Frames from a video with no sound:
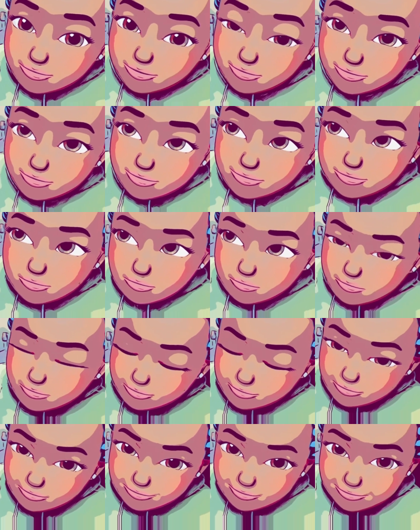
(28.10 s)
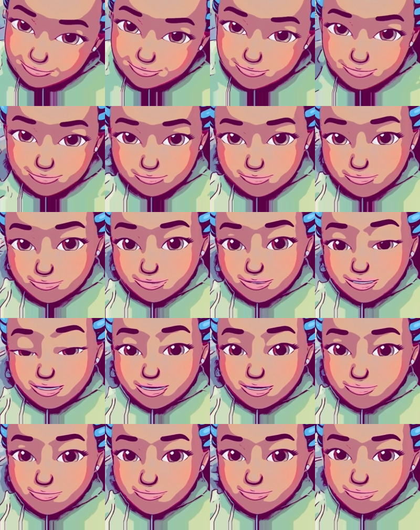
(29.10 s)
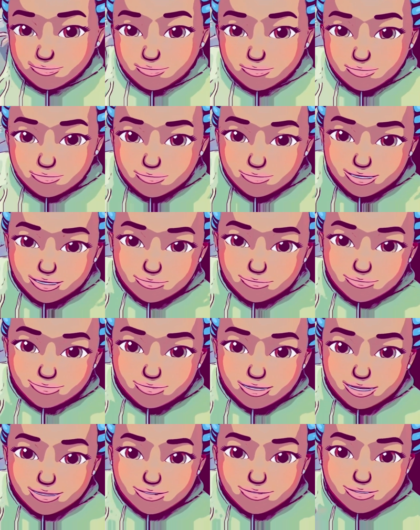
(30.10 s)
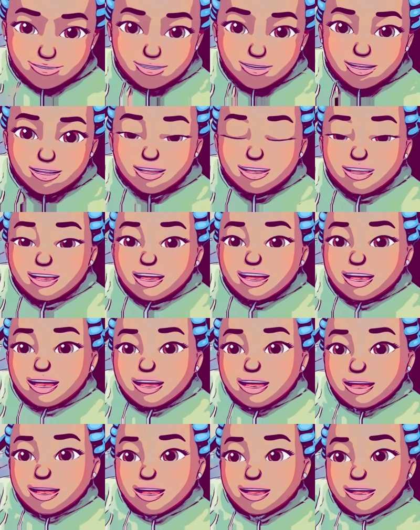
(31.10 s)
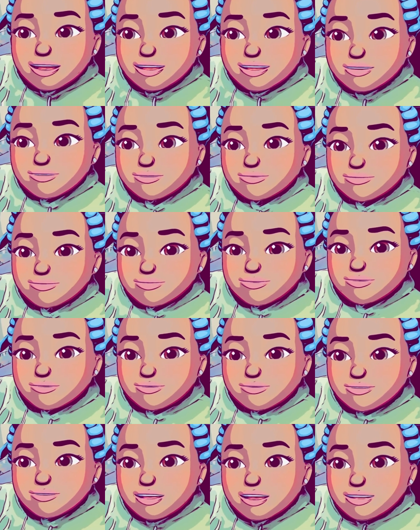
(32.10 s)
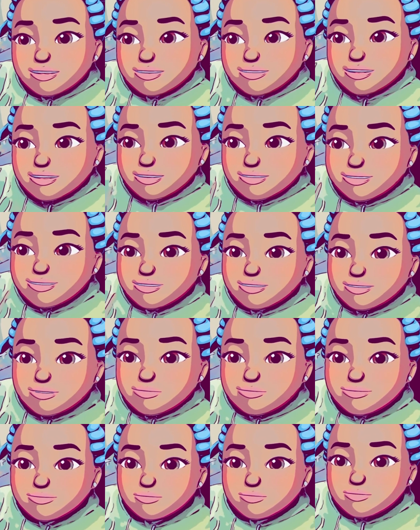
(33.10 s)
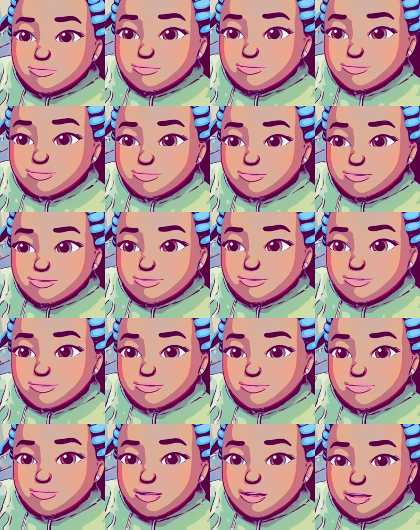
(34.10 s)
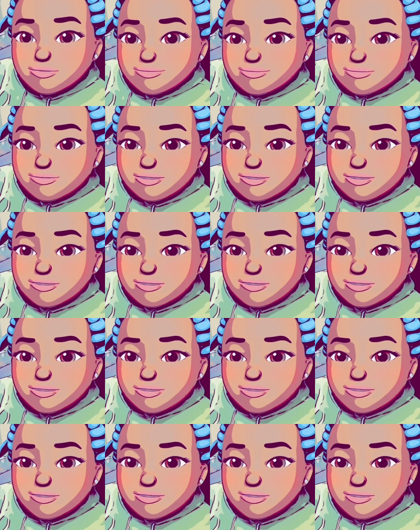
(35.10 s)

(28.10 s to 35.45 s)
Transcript: MM. Yeah, the medium size. And another YouTuber brought up a good